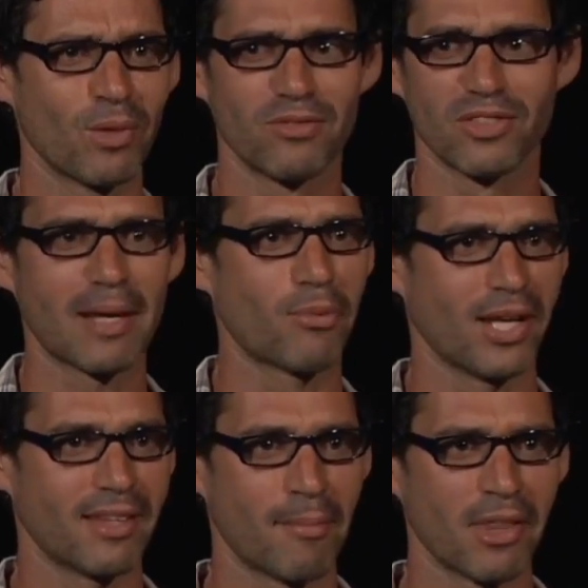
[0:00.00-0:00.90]
we've
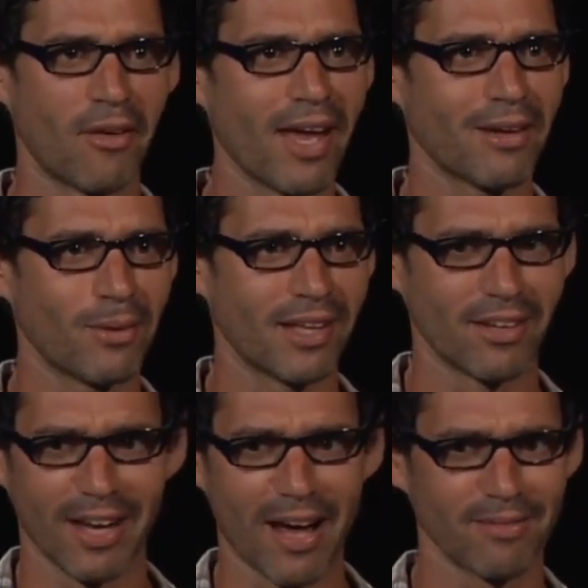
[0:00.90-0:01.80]
separated them, and they're angry, and
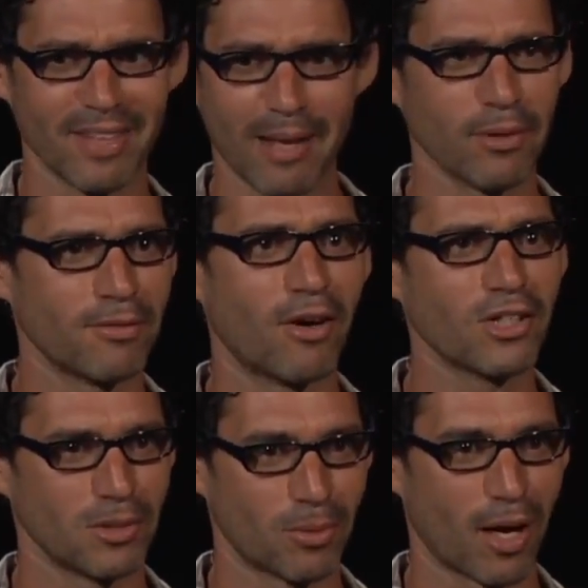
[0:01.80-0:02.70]
they're not able to
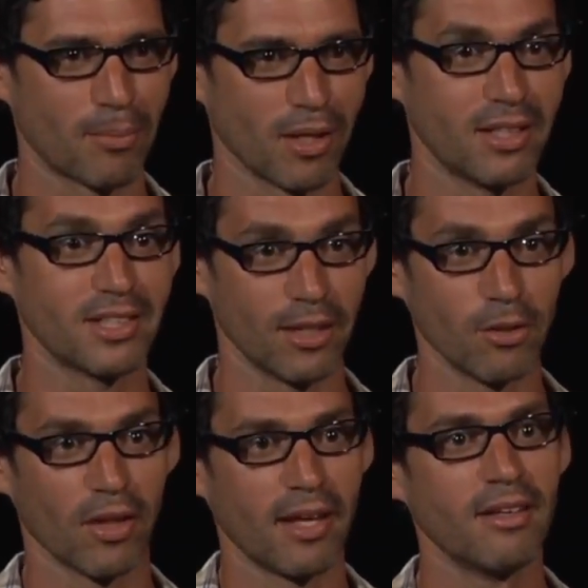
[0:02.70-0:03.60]
function properly
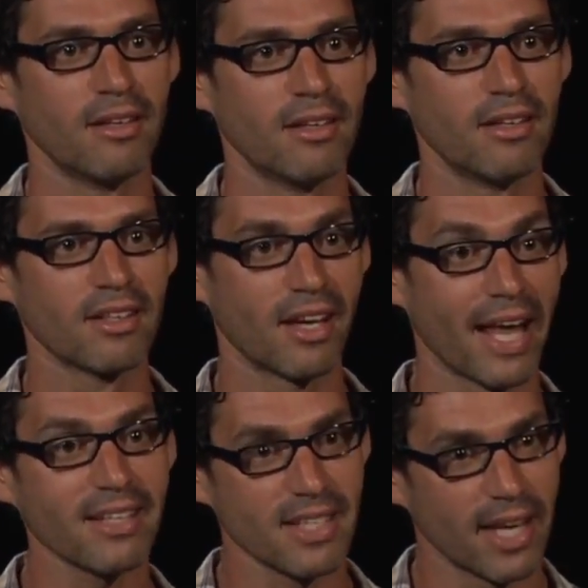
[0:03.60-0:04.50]
until they
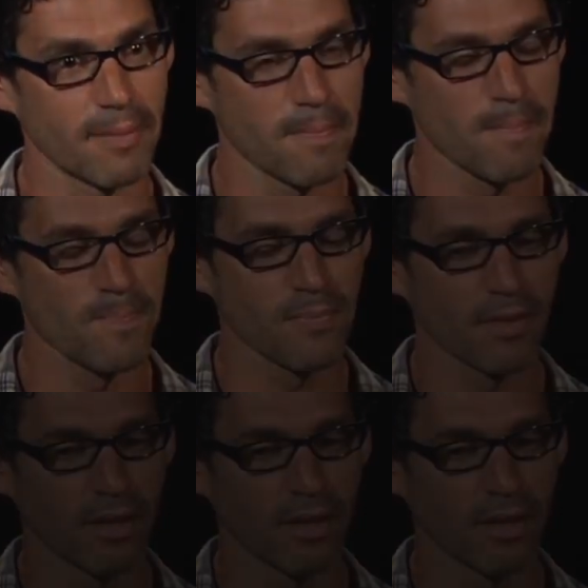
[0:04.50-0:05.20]
connect again. There